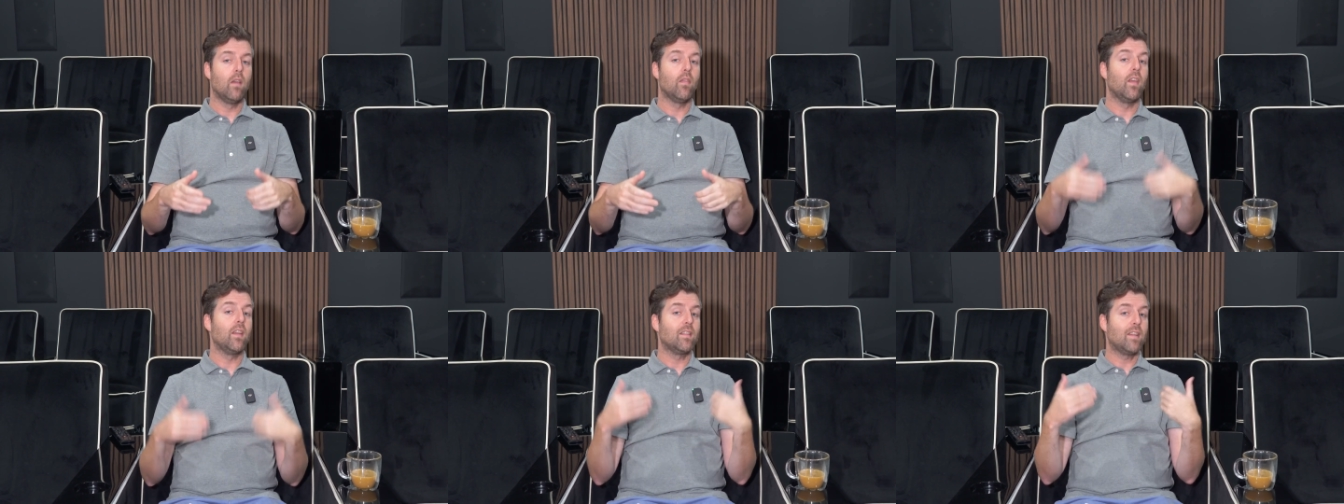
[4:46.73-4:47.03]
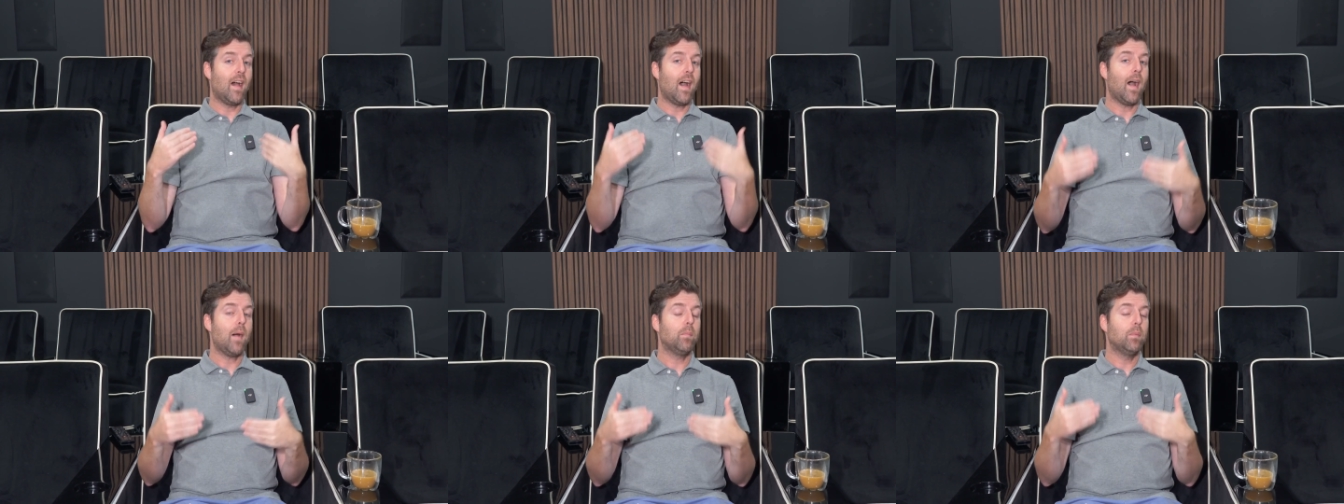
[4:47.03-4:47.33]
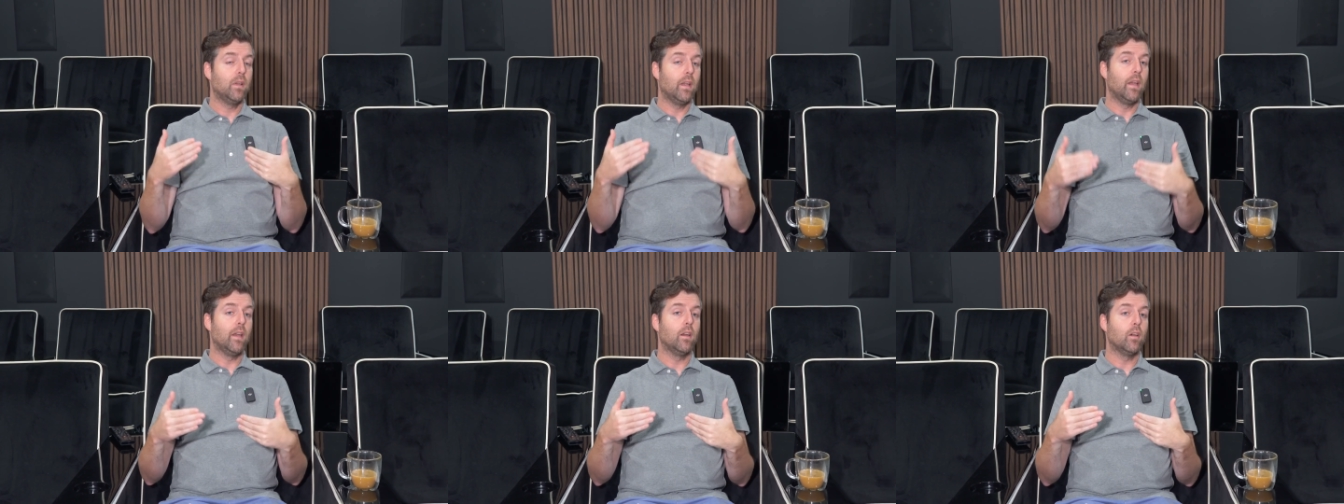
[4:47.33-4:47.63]
the top
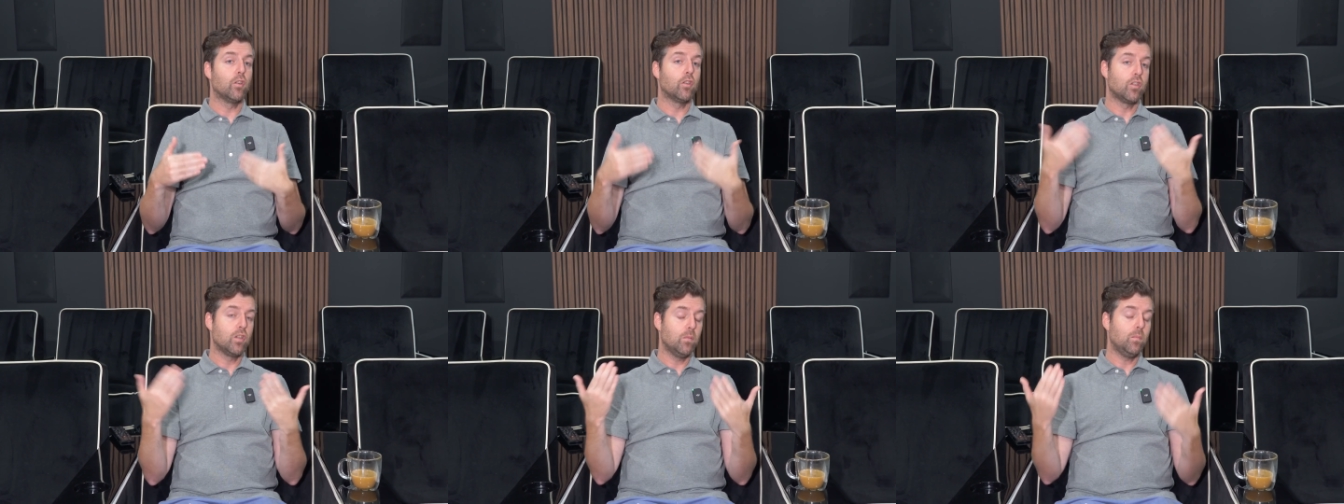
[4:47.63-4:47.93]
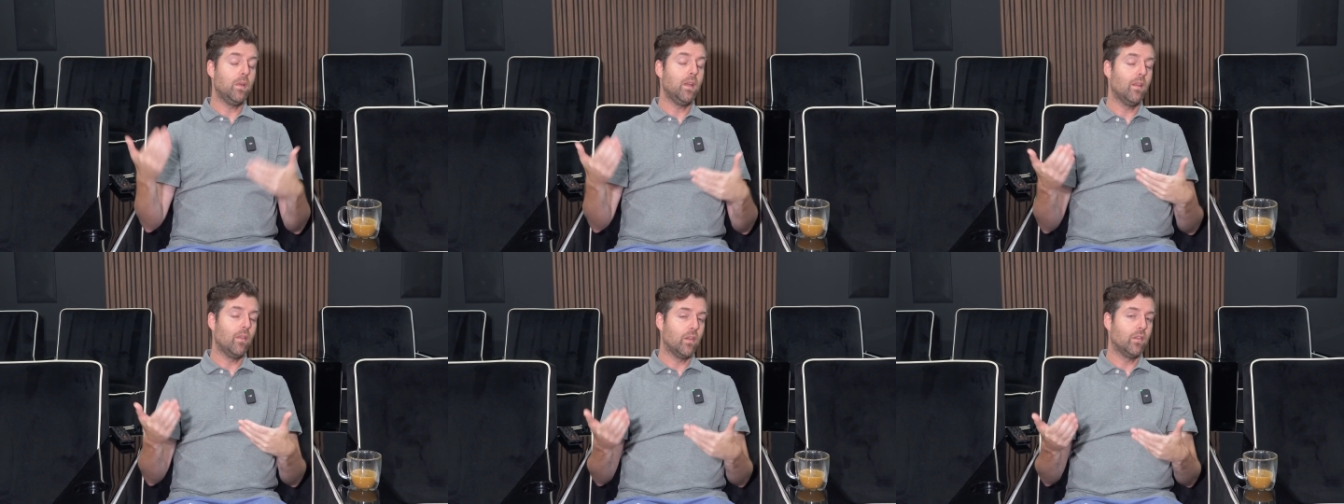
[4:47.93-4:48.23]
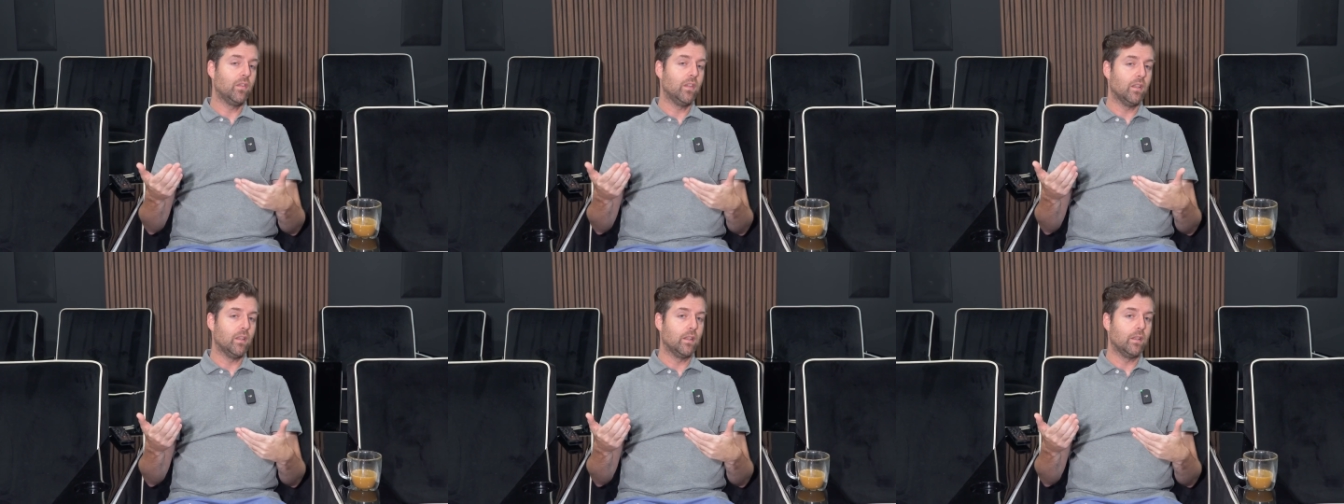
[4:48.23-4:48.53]
layer should be in
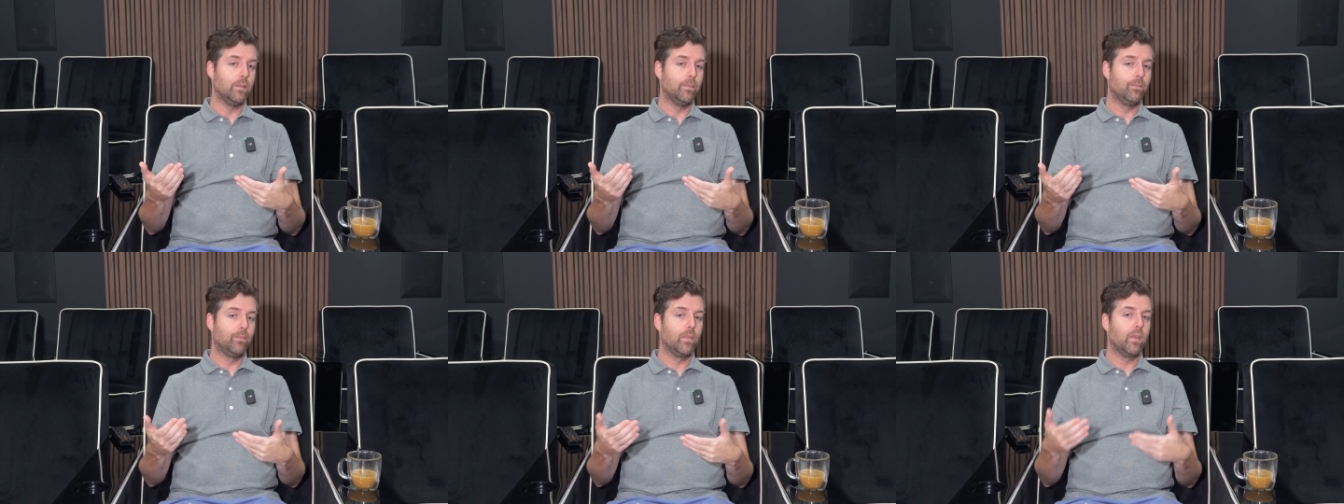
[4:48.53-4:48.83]
the ceiling.